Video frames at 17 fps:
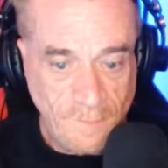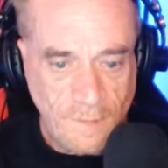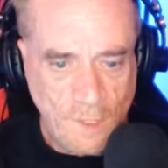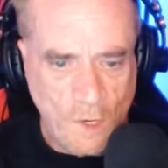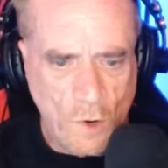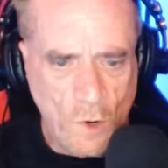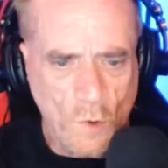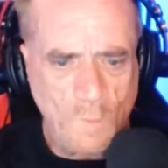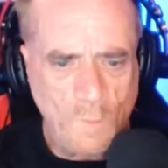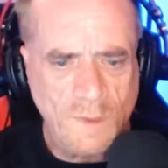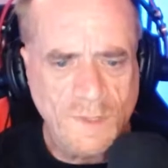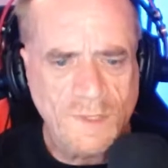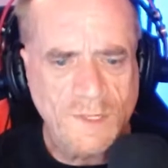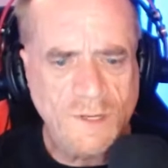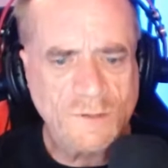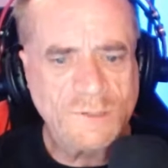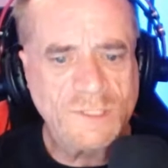Open
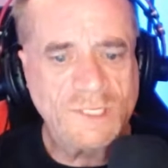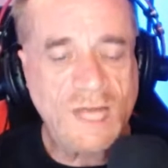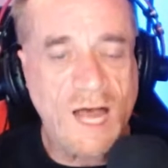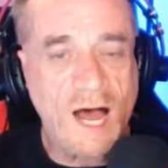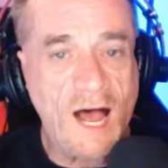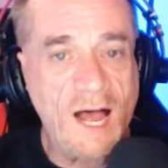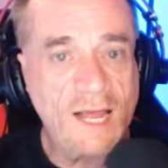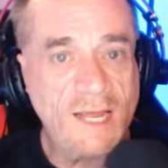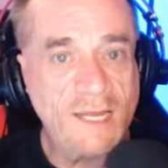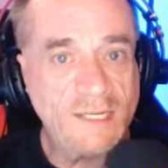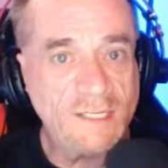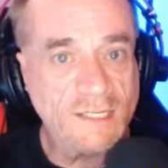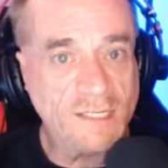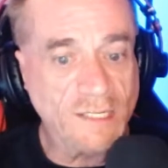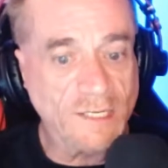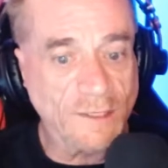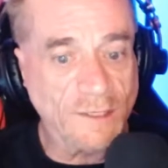those
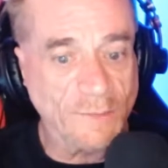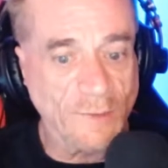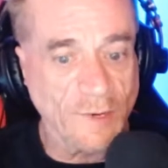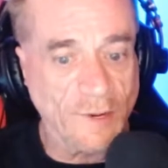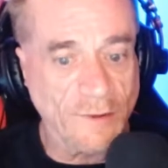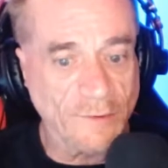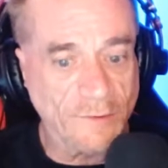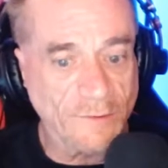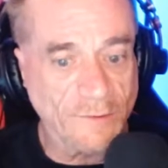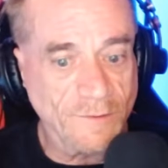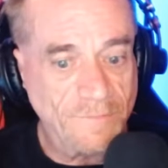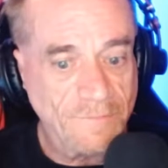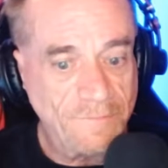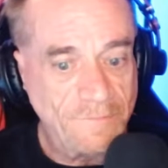eyes, little brother.